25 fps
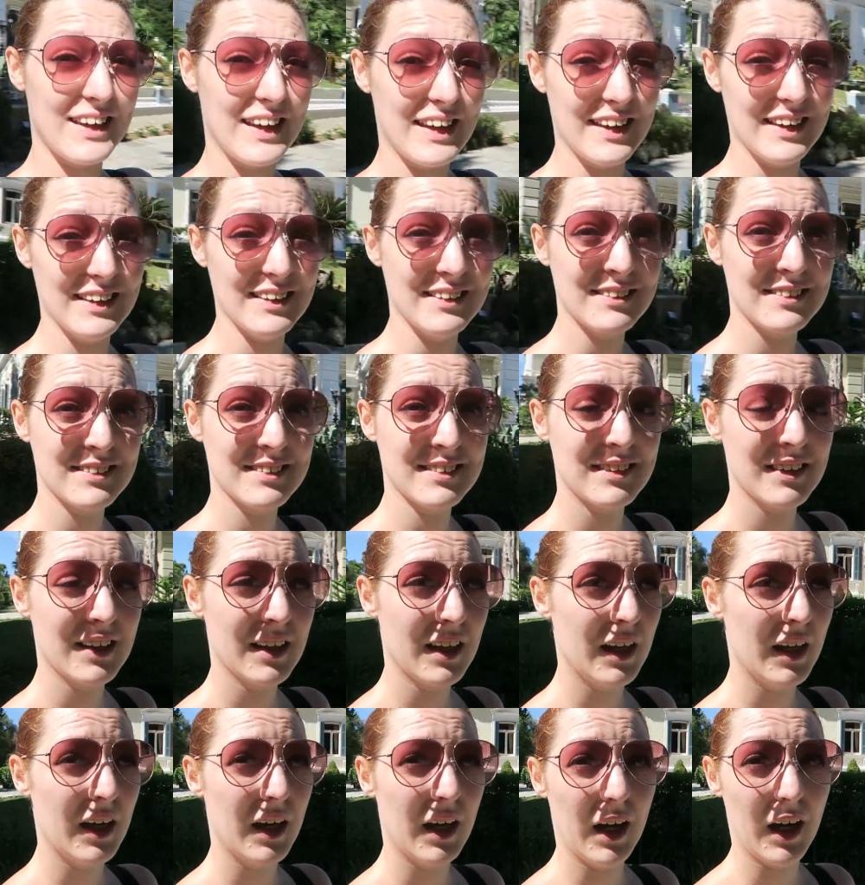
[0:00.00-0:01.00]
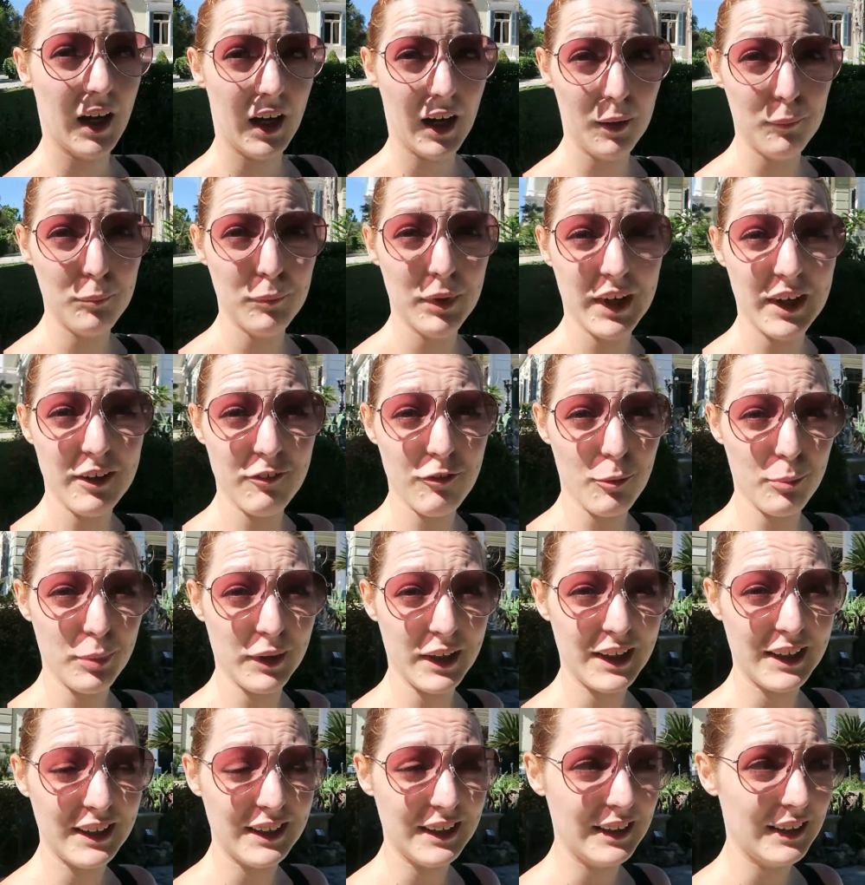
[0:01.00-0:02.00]
it is
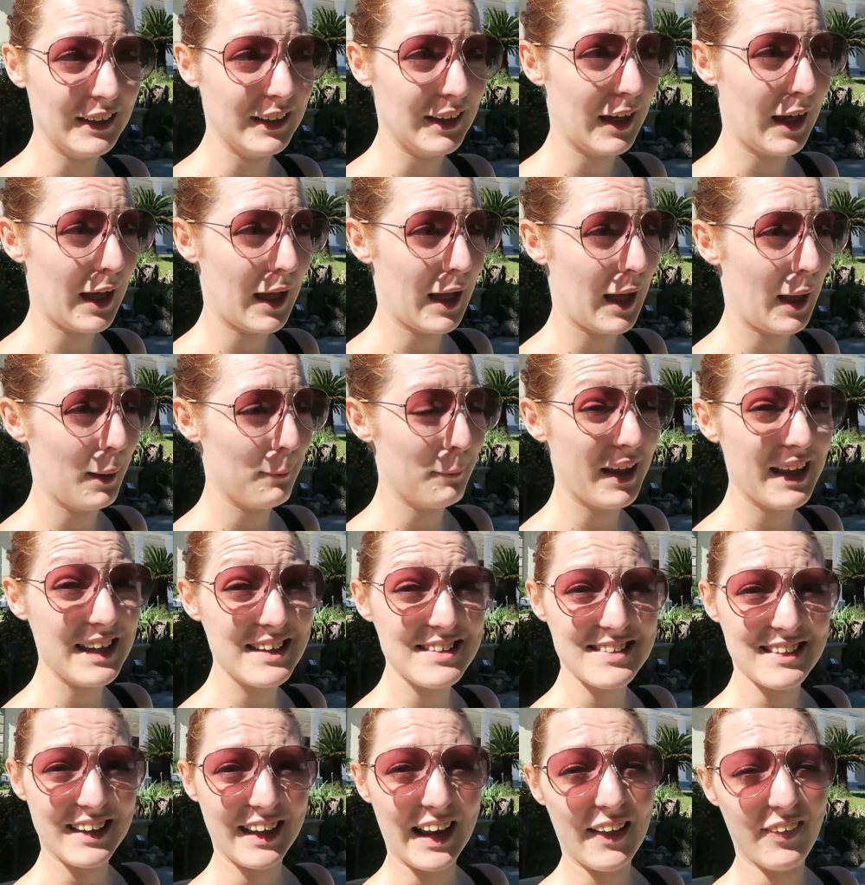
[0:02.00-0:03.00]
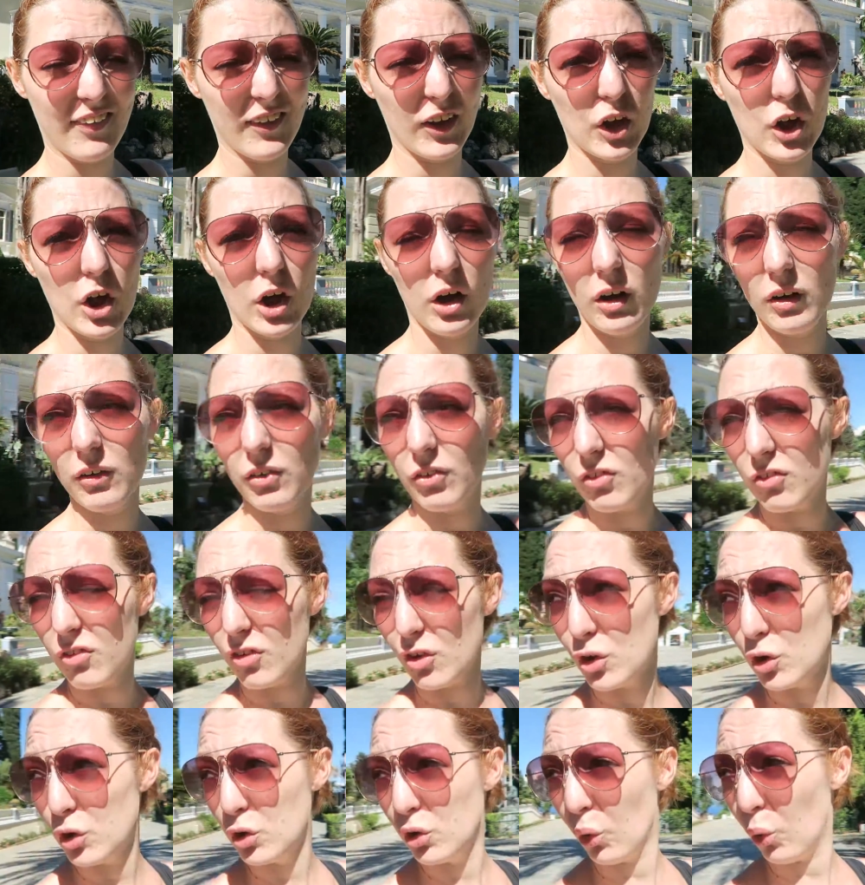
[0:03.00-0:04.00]
unbelievably amazing and the gardens
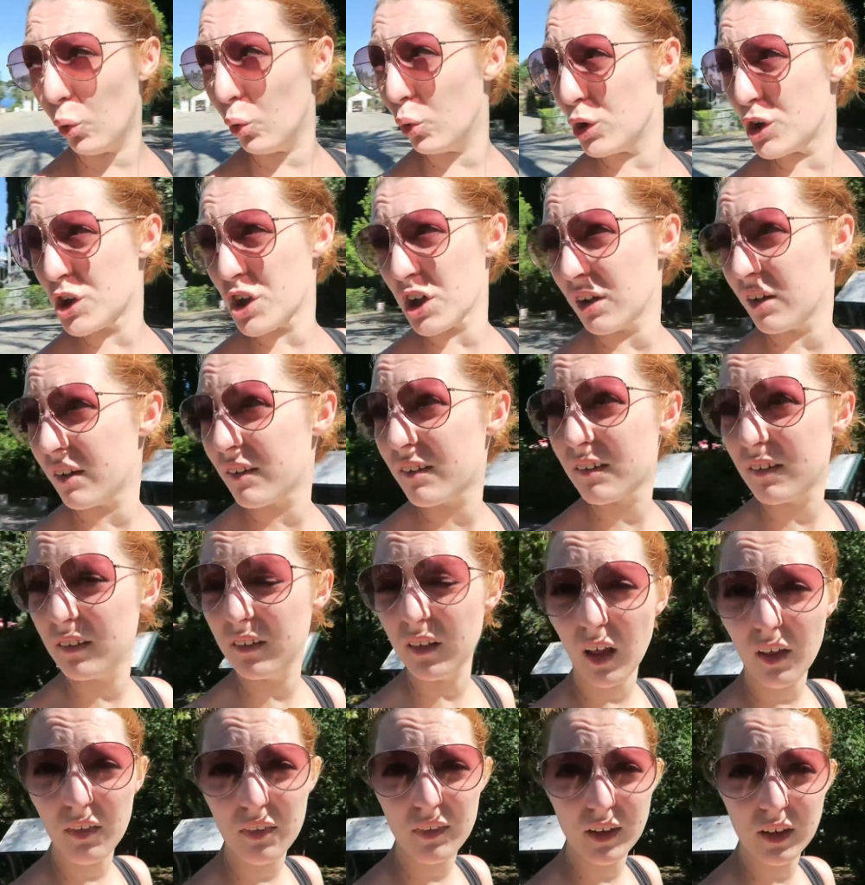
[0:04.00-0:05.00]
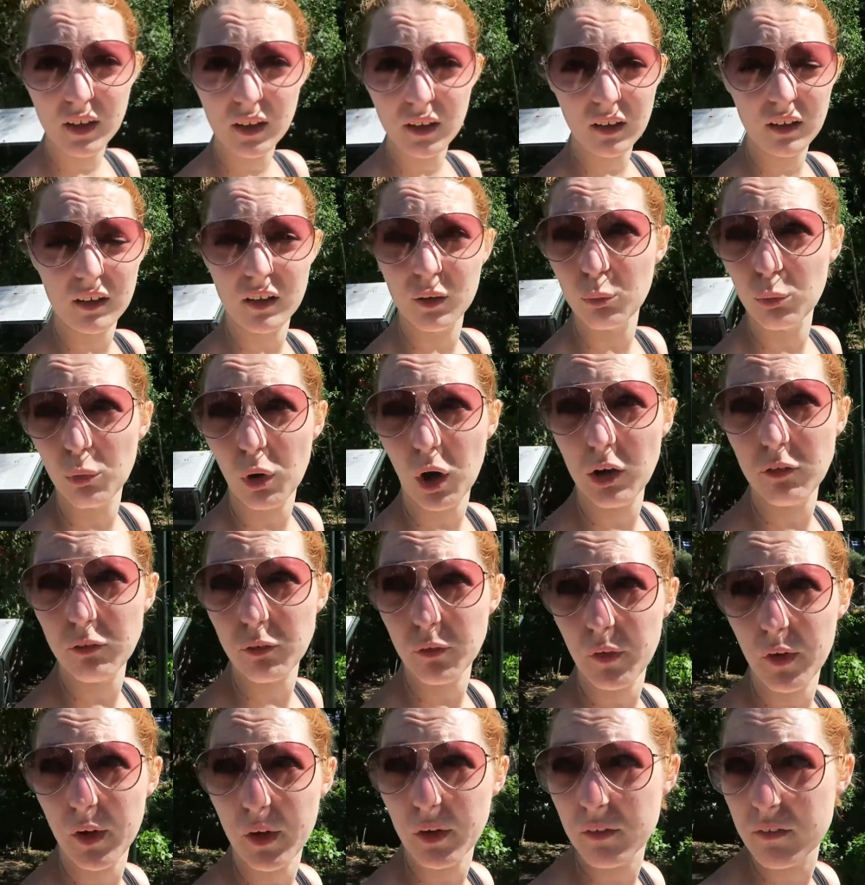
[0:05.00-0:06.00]
are gorgeous, nothing can
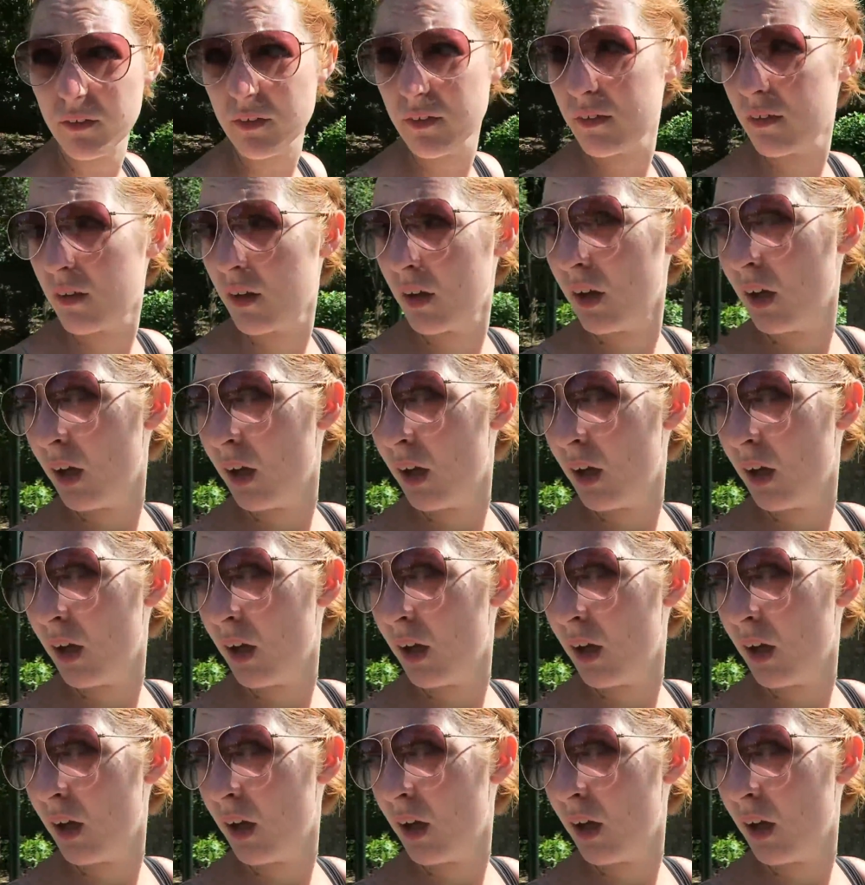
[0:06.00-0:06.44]
rival those.